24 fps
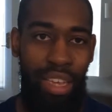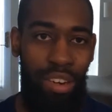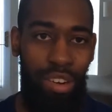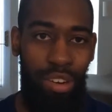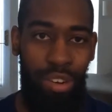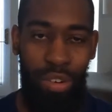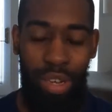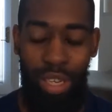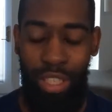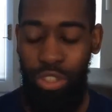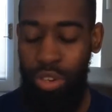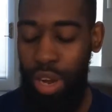you know,
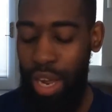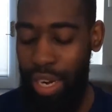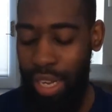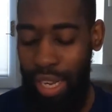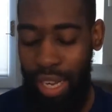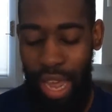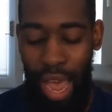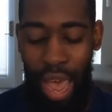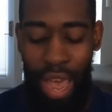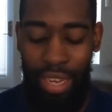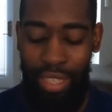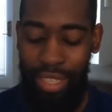trying
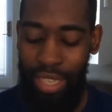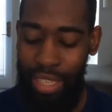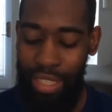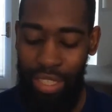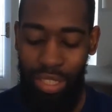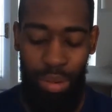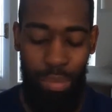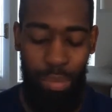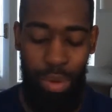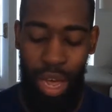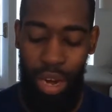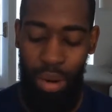to access
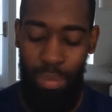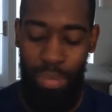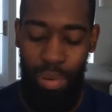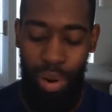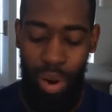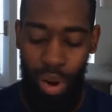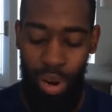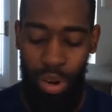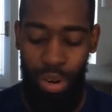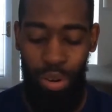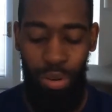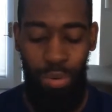some kind of
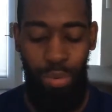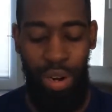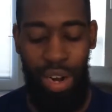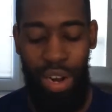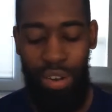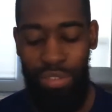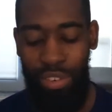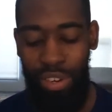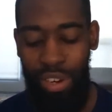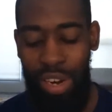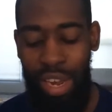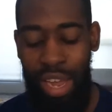part or
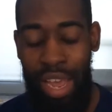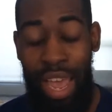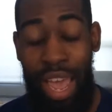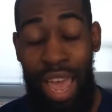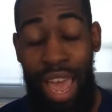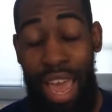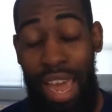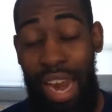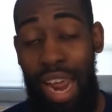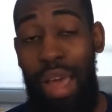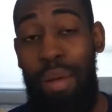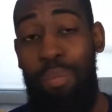whatever.
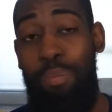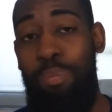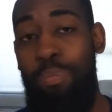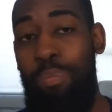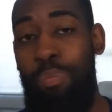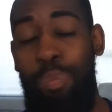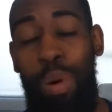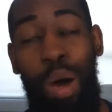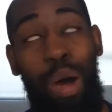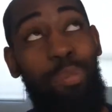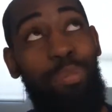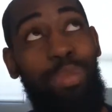And I
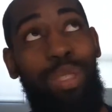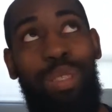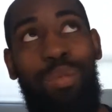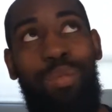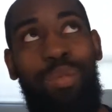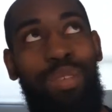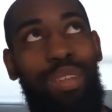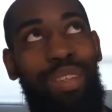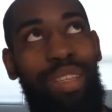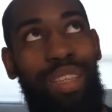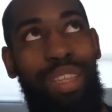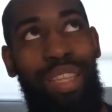bumped
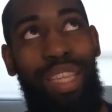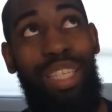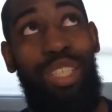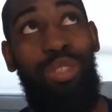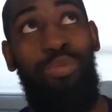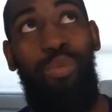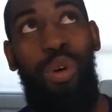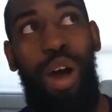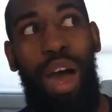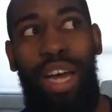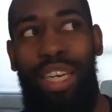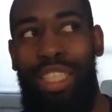
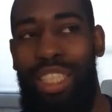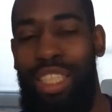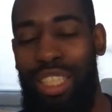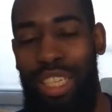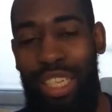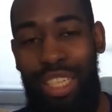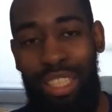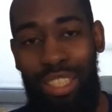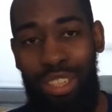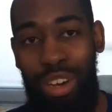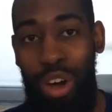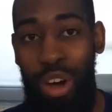this watch
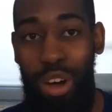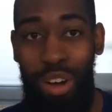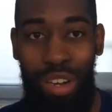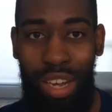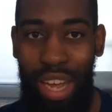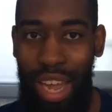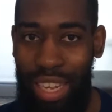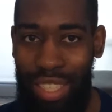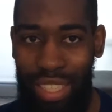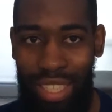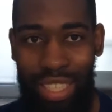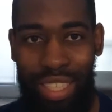into all
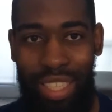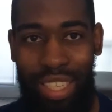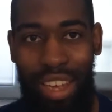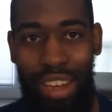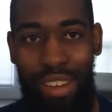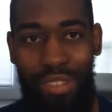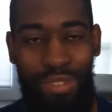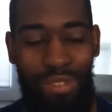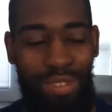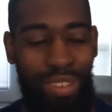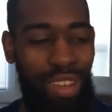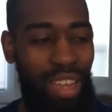kinds of
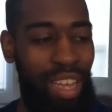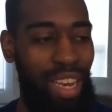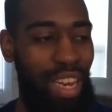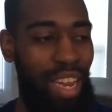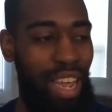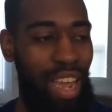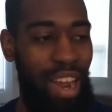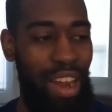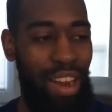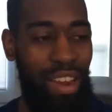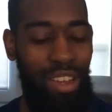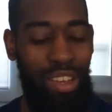stuff in
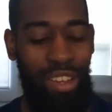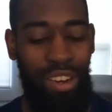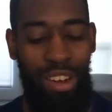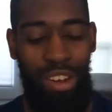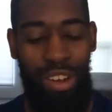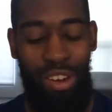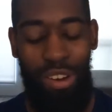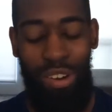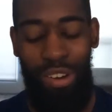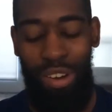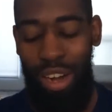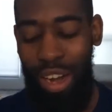there, you
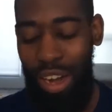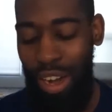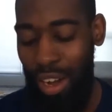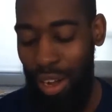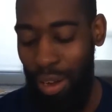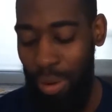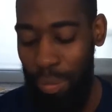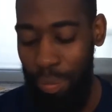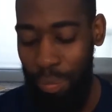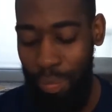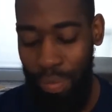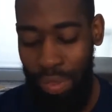know,
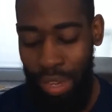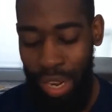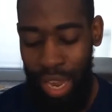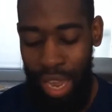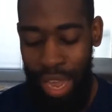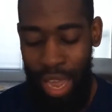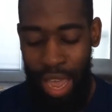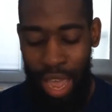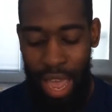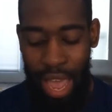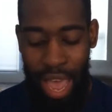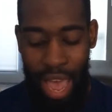
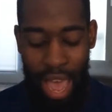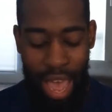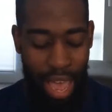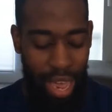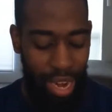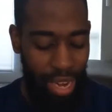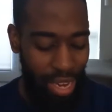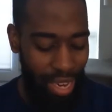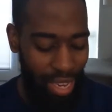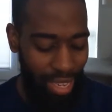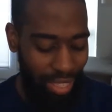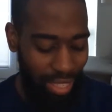
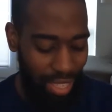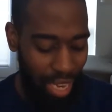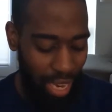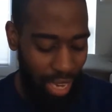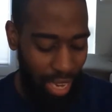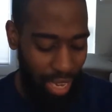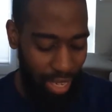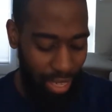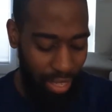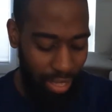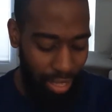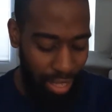and it's got
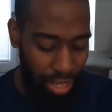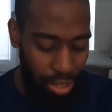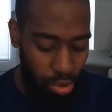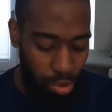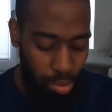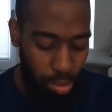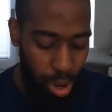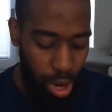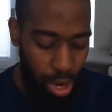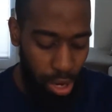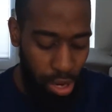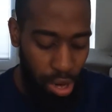like a little
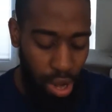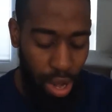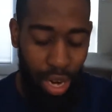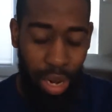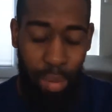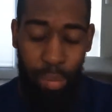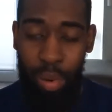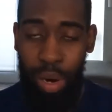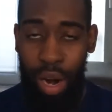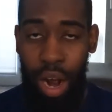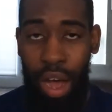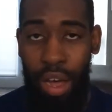mark on
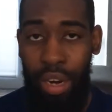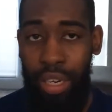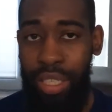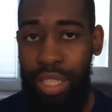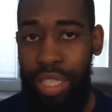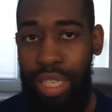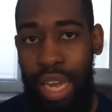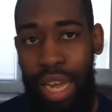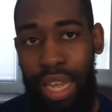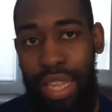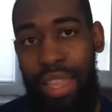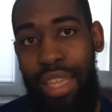it. But
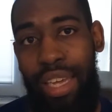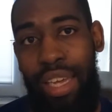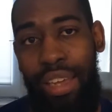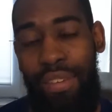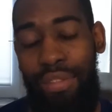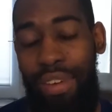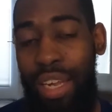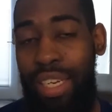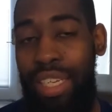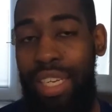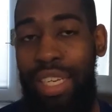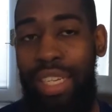honestly, I think
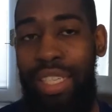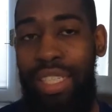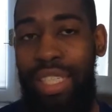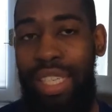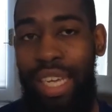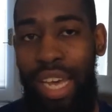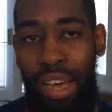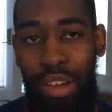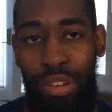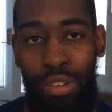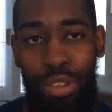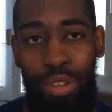if I didn't
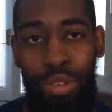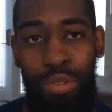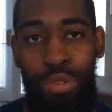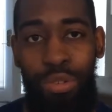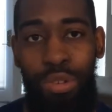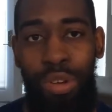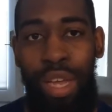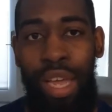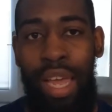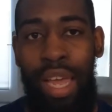tell you